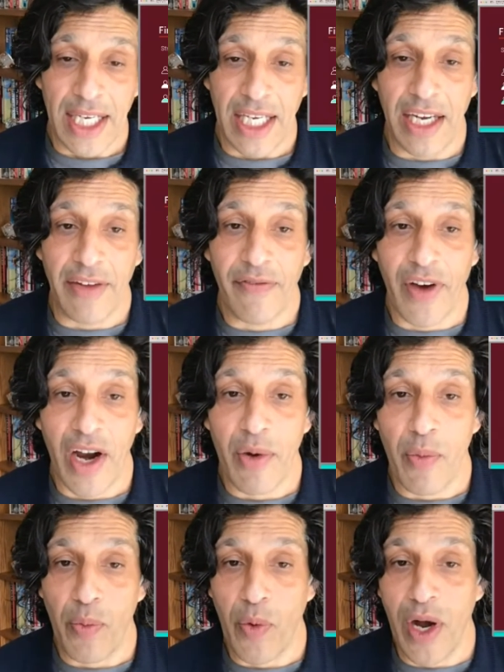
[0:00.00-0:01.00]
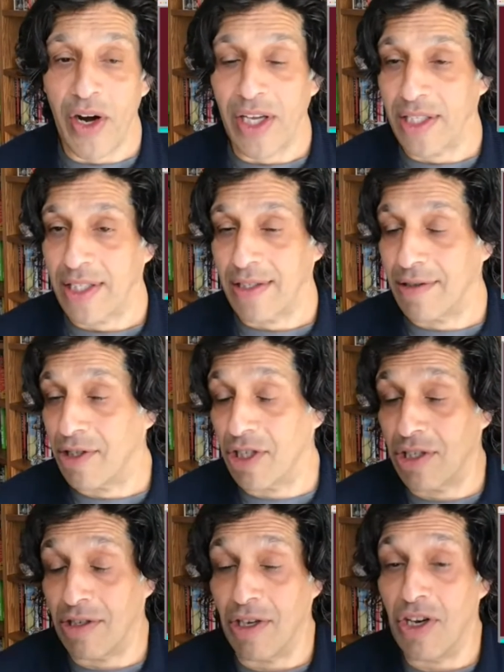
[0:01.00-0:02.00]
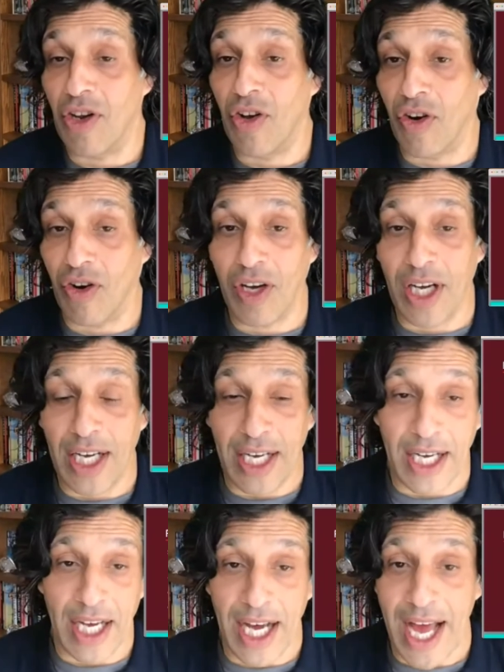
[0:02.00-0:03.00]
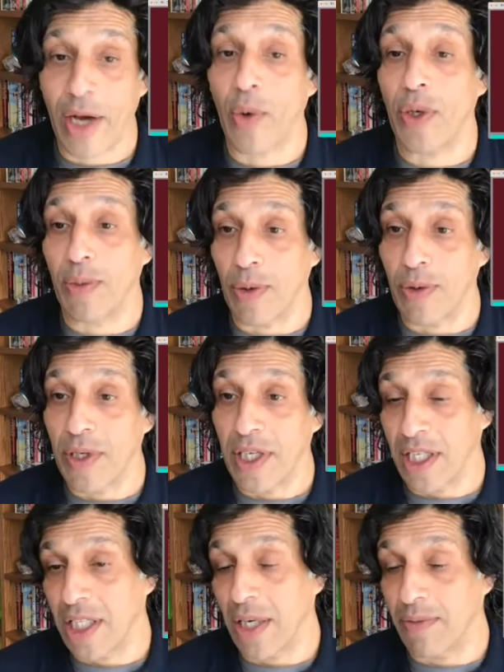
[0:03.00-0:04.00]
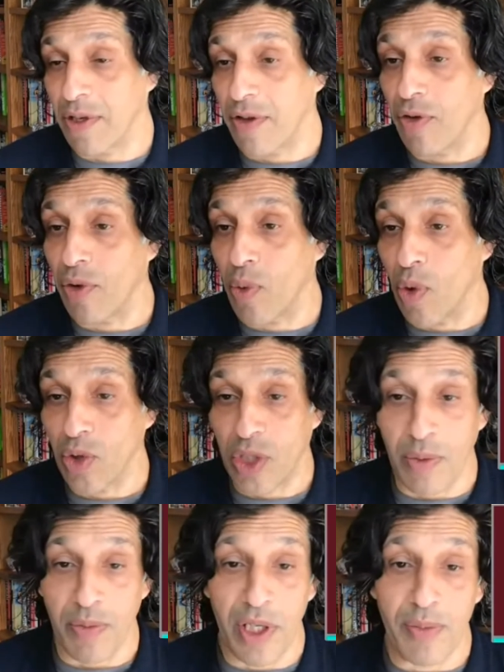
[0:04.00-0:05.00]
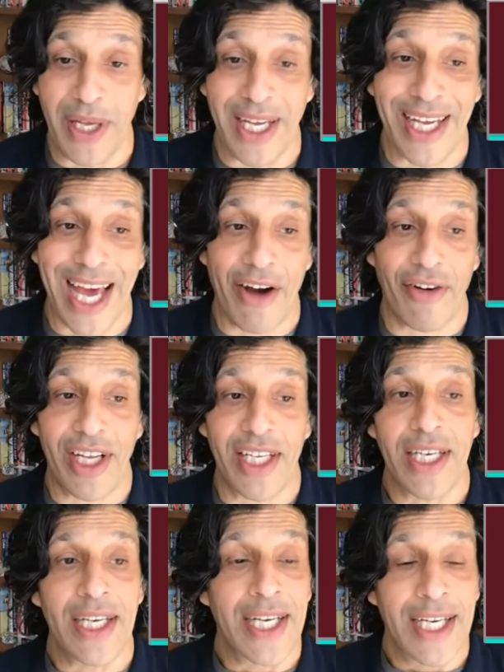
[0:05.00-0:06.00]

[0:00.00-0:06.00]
environment where it's just not equitable in terms of the reward. Somebody's being carried,